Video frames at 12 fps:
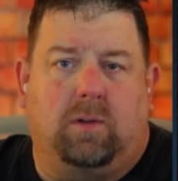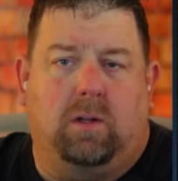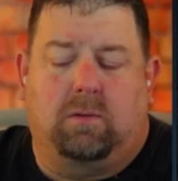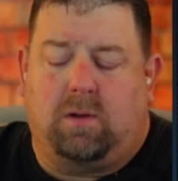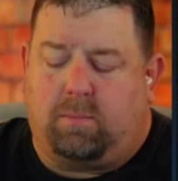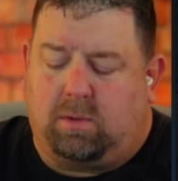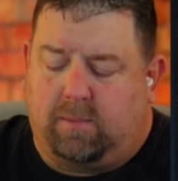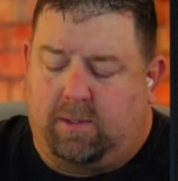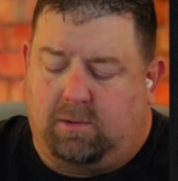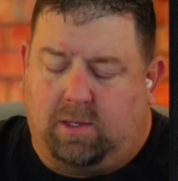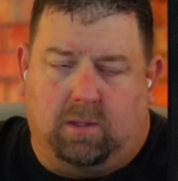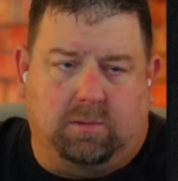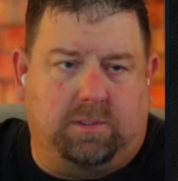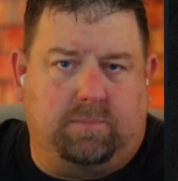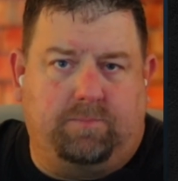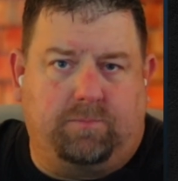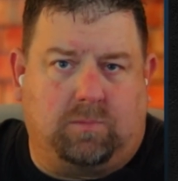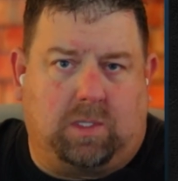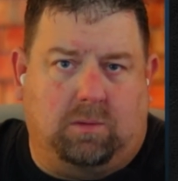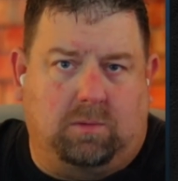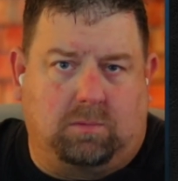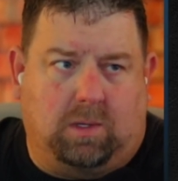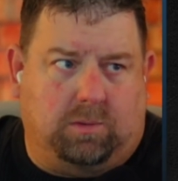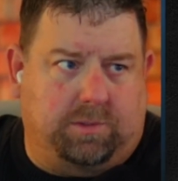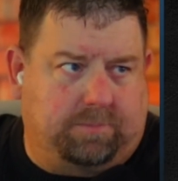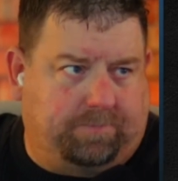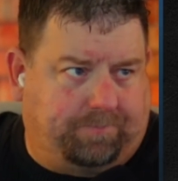a couple of other roles.